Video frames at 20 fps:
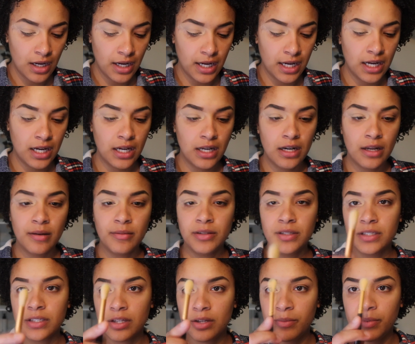And I'm
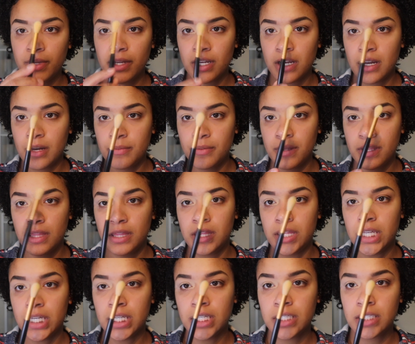just going to pick up
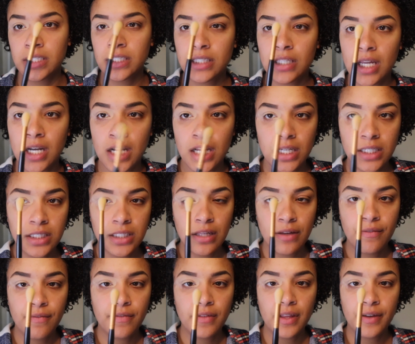this nice
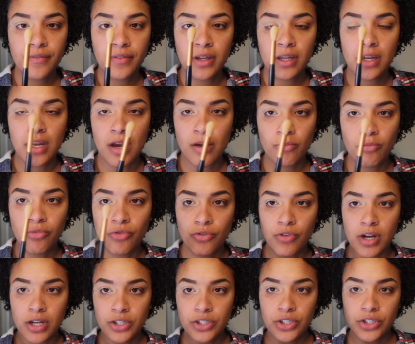fluffy
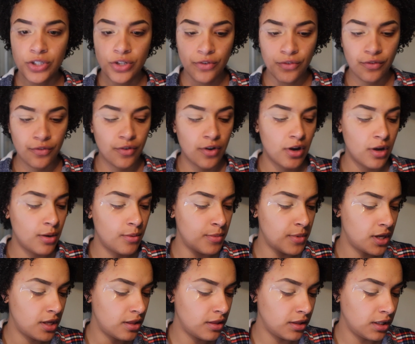brush
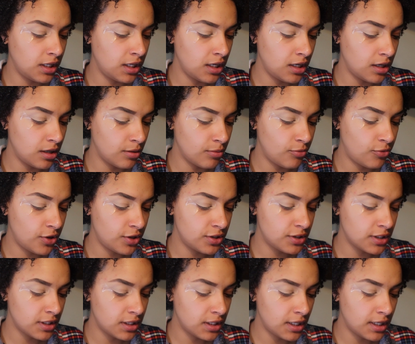from the brush
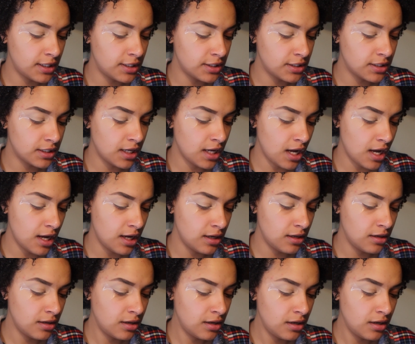set that I just got.
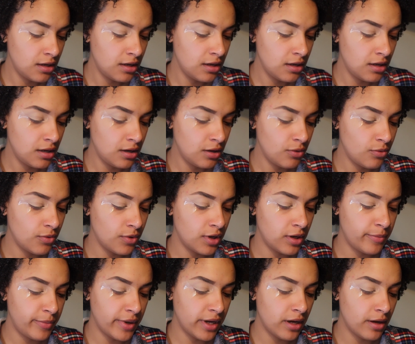We're
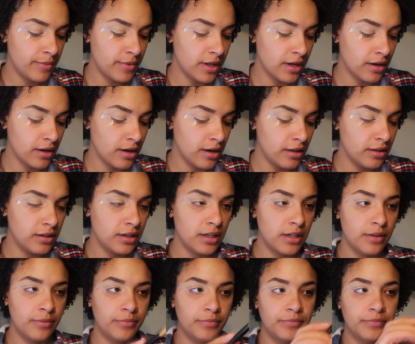going to pick up that color,